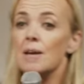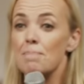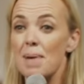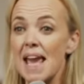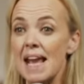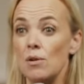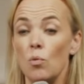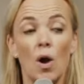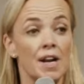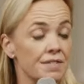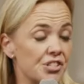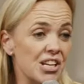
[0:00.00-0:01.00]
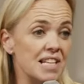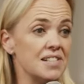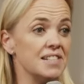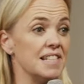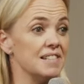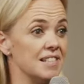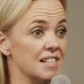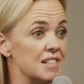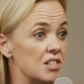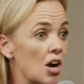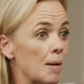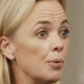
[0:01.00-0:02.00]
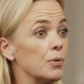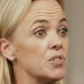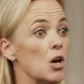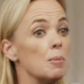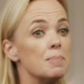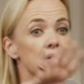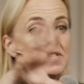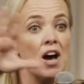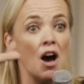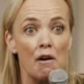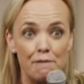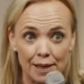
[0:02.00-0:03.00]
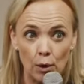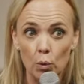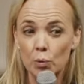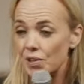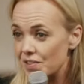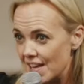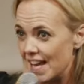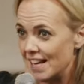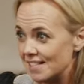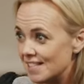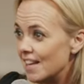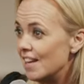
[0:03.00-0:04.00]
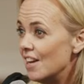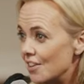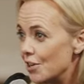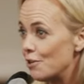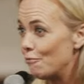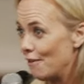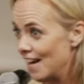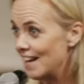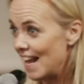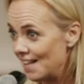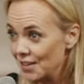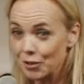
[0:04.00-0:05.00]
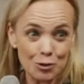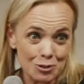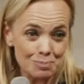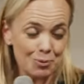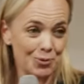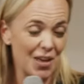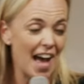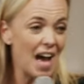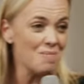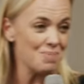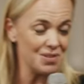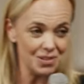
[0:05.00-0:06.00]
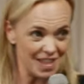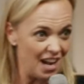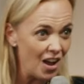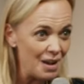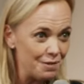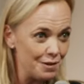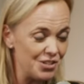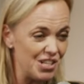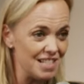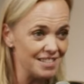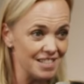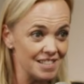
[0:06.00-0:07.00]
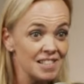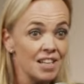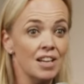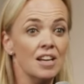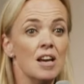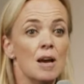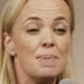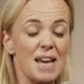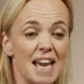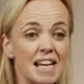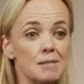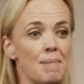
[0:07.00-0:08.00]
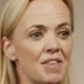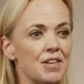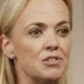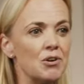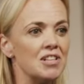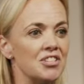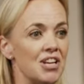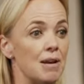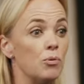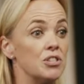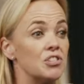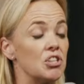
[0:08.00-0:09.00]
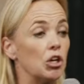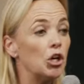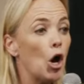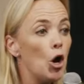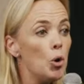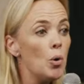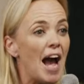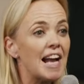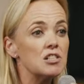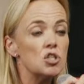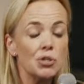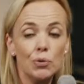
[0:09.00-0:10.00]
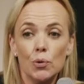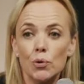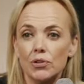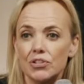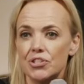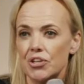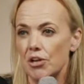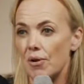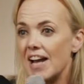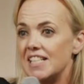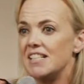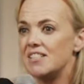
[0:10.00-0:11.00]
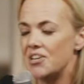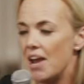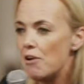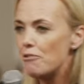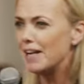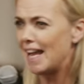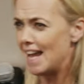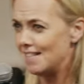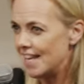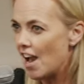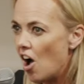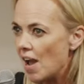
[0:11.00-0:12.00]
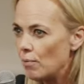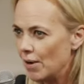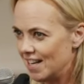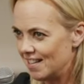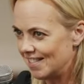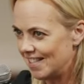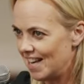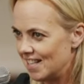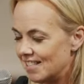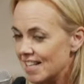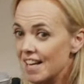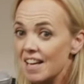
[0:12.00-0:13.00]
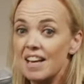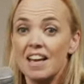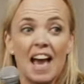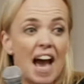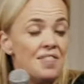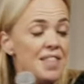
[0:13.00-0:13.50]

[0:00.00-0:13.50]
been one of Jesus' disciples observing all the things that are written in the gospel that happened in the life of Jesus. But his methodology was to go and talk to and interrogate the eyewitnesses and